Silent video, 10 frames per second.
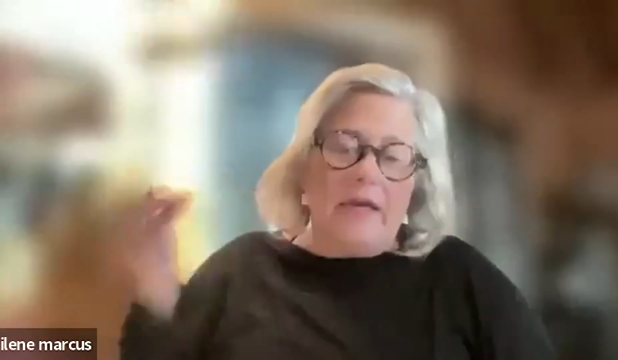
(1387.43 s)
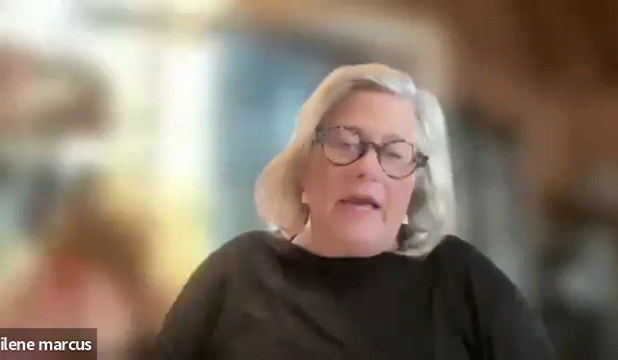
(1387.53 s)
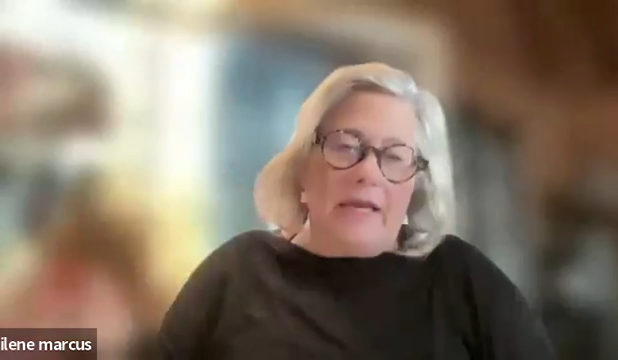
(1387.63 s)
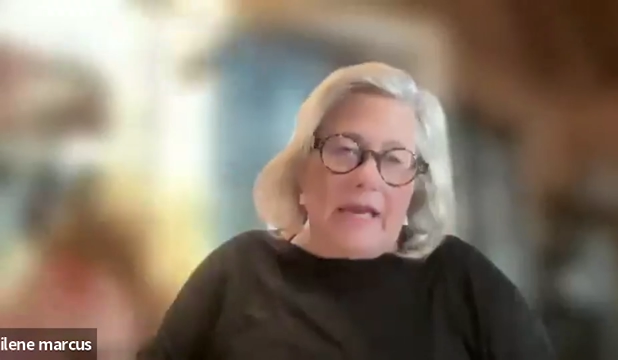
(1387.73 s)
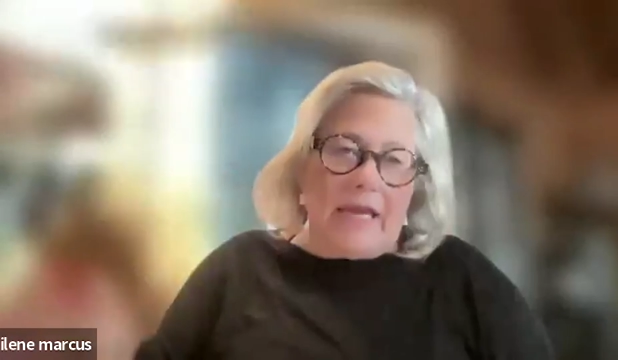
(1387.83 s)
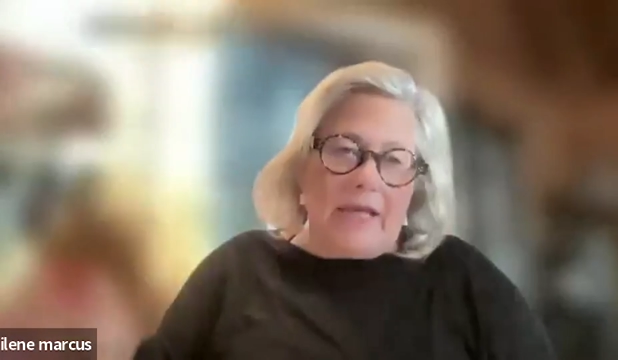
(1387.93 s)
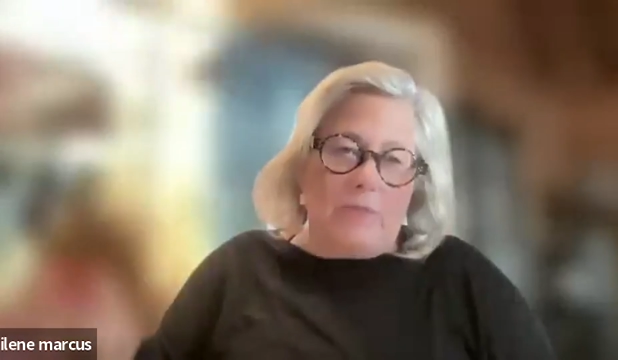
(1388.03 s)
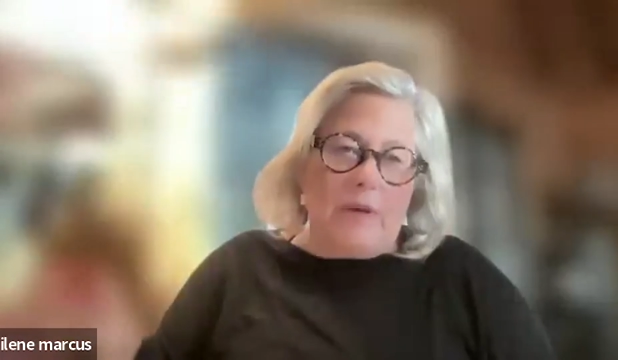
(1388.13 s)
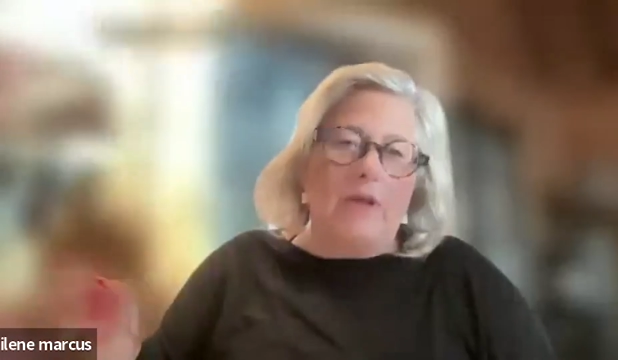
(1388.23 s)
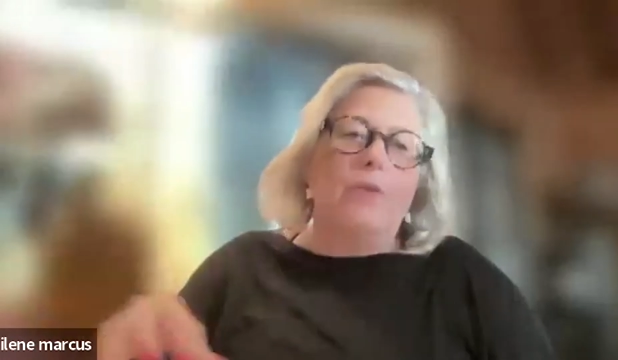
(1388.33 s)

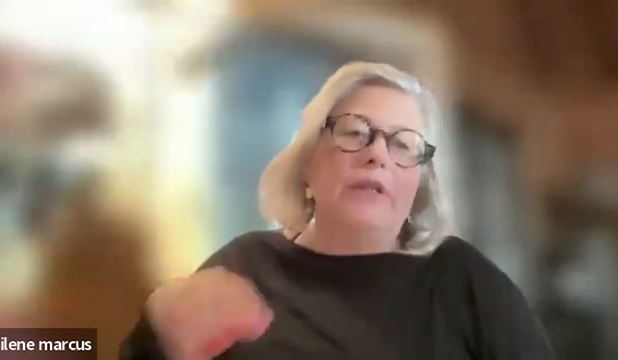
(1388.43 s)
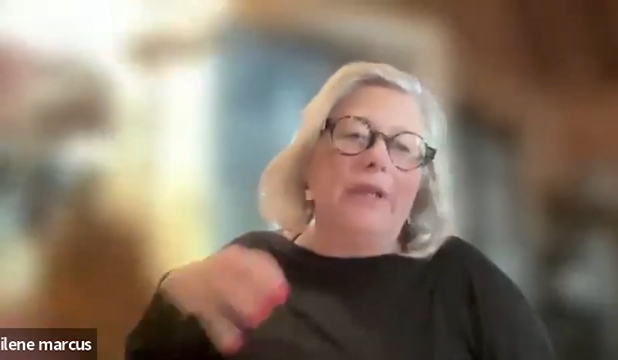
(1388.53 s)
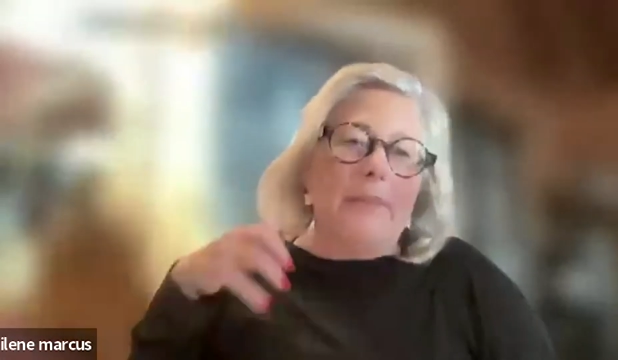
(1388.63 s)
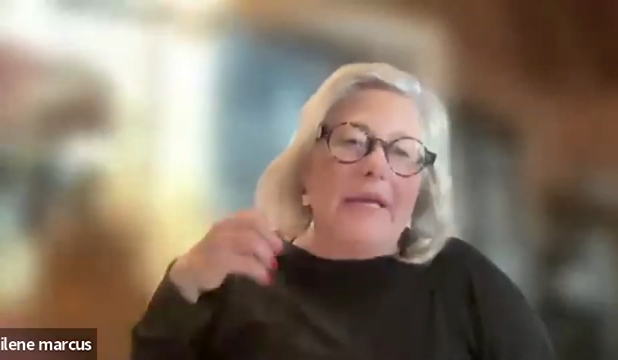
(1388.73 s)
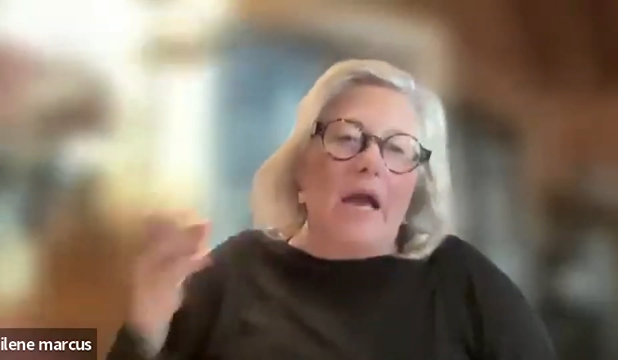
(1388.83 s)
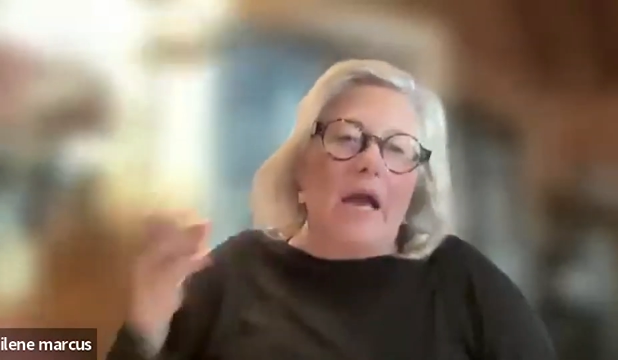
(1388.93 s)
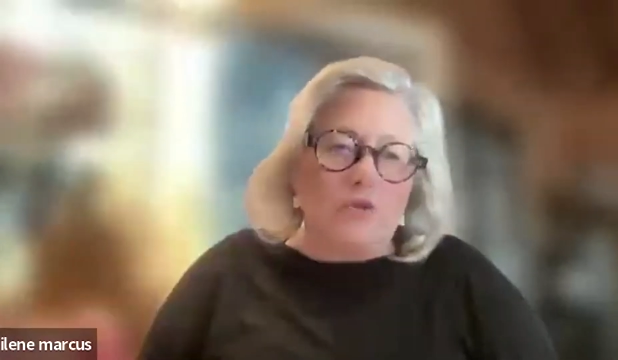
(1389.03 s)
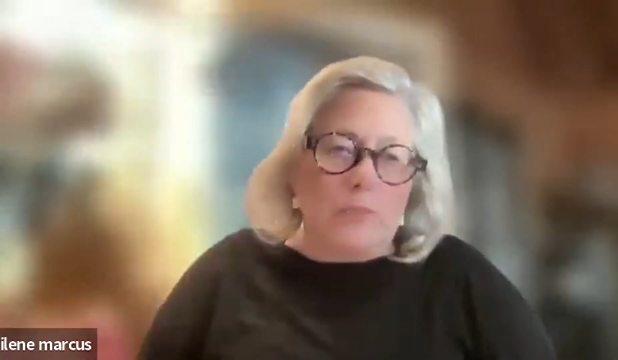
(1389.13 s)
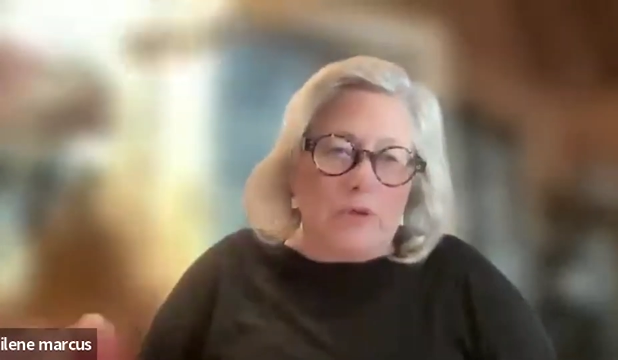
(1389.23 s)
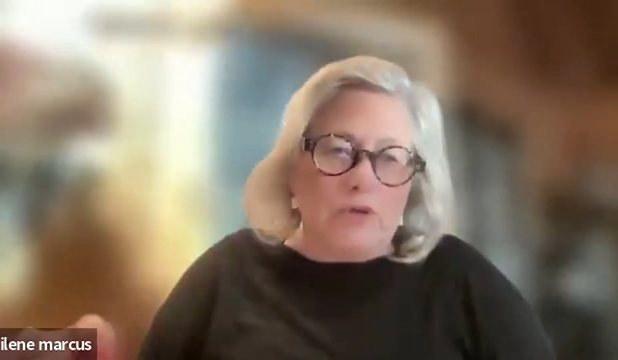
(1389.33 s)
engagement, we limit
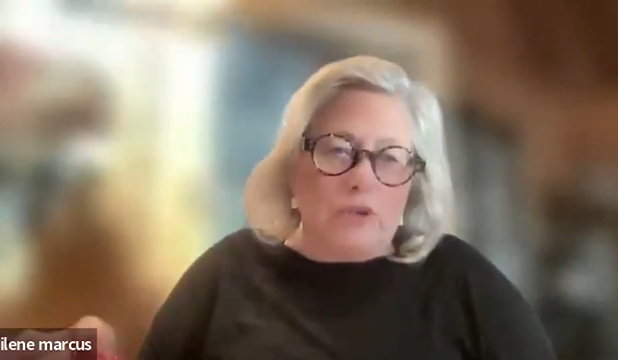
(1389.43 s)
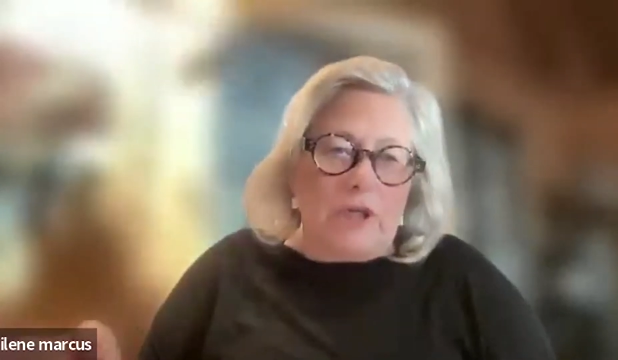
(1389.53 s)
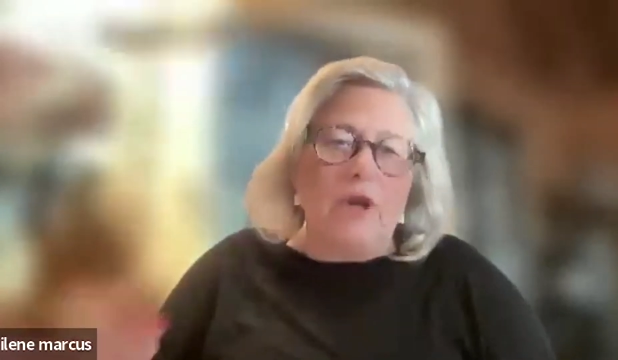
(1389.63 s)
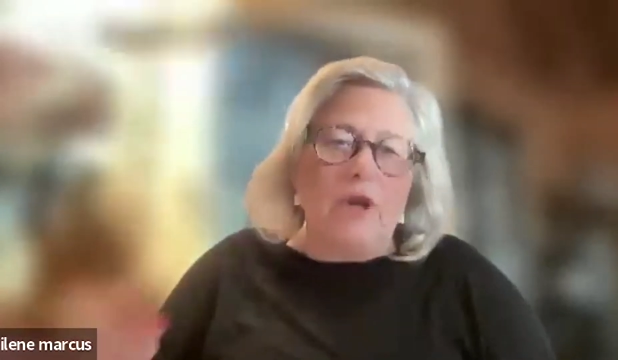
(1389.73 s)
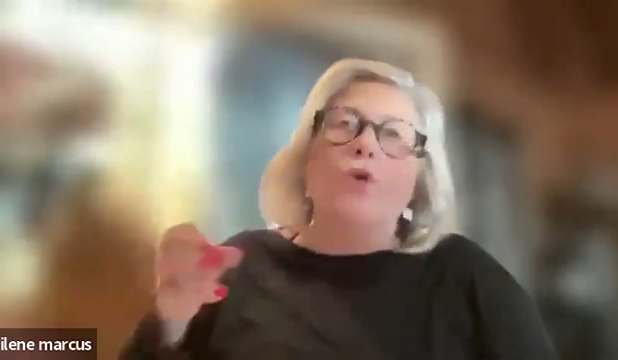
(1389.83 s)
contribution,